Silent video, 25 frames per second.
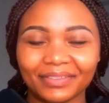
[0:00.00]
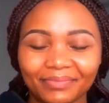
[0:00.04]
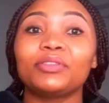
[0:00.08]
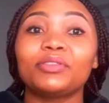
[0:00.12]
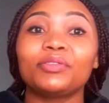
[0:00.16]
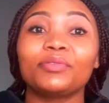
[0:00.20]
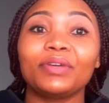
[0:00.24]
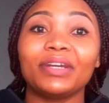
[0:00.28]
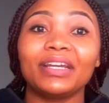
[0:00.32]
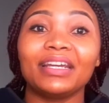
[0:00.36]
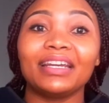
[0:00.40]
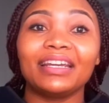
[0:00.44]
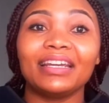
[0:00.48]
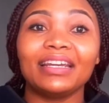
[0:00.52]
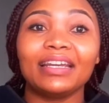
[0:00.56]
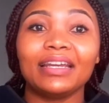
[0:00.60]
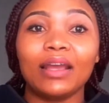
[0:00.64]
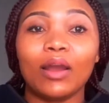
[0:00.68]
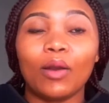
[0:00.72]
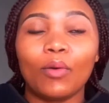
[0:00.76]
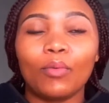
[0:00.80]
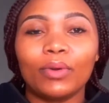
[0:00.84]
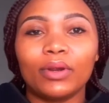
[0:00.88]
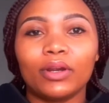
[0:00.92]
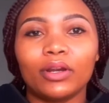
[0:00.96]

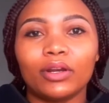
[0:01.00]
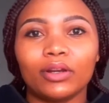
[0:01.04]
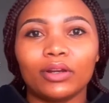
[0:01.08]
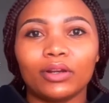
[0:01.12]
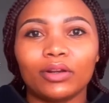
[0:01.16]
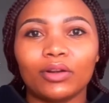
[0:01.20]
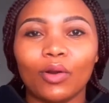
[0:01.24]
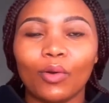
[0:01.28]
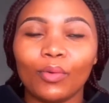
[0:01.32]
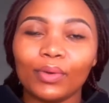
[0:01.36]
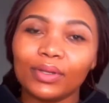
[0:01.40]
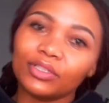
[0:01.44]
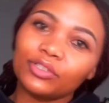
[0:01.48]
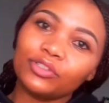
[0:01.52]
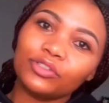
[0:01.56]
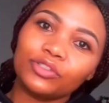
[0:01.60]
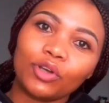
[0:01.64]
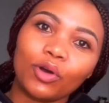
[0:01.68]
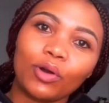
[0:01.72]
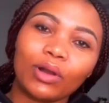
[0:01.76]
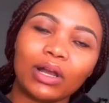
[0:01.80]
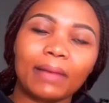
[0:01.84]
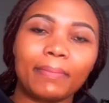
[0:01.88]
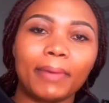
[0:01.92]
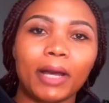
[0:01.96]
3, we're going to
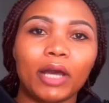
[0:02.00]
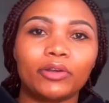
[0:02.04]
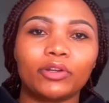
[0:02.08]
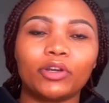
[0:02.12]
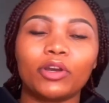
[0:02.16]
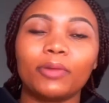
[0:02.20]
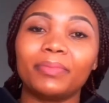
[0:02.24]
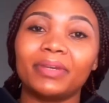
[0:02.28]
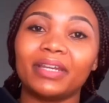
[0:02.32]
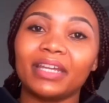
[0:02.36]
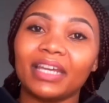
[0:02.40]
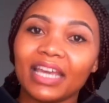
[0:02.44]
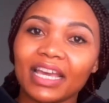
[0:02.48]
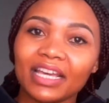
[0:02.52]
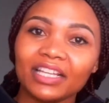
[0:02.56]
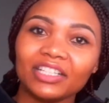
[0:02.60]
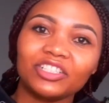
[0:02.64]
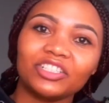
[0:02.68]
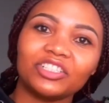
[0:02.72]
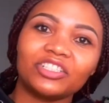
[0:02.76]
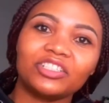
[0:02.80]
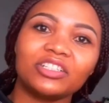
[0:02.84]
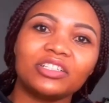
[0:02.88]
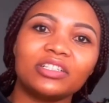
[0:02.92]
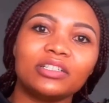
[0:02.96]
talk about
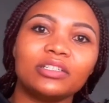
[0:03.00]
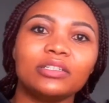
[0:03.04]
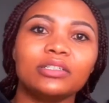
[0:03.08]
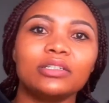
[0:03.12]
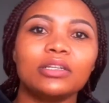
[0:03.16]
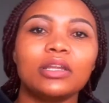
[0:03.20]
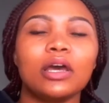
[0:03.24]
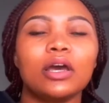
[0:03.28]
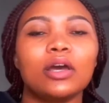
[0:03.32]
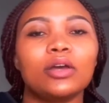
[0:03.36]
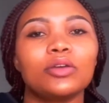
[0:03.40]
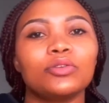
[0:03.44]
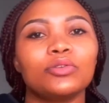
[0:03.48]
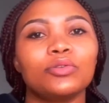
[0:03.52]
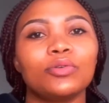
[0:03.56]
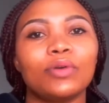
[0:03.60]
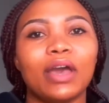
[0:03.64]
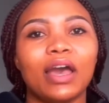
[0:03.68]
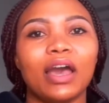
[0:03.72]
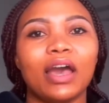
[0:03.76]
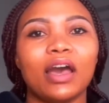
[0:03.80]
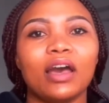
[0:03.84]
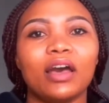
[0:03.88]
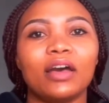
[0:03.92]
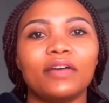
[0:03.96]
communication. You
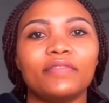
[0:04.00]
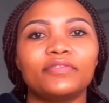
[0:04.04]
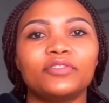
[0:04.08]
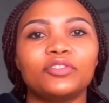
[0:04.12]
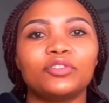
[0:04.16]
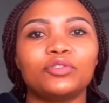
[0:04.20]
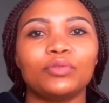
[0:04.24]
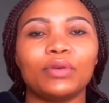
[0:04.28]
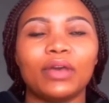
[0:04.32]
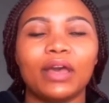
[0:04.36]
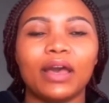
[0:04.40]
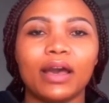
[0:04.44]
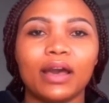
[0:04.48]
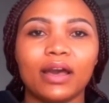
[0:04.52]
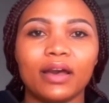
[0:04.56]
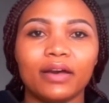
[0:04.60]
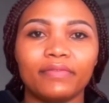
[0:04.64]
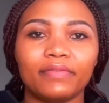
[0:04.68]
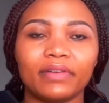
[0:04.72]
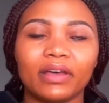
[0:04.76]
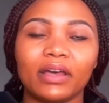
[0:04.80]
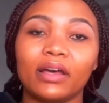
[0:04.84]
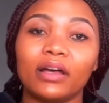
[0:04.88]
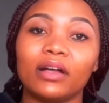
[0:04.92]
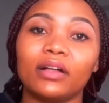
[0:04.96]
have to have
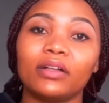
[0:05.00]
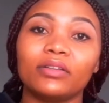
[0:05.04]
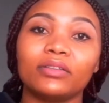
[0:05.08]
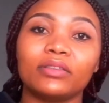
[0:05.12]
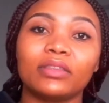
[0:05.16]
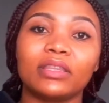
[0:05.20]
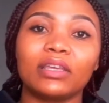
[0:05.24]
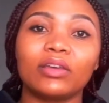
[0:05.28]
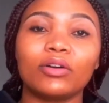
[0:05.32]
a healthy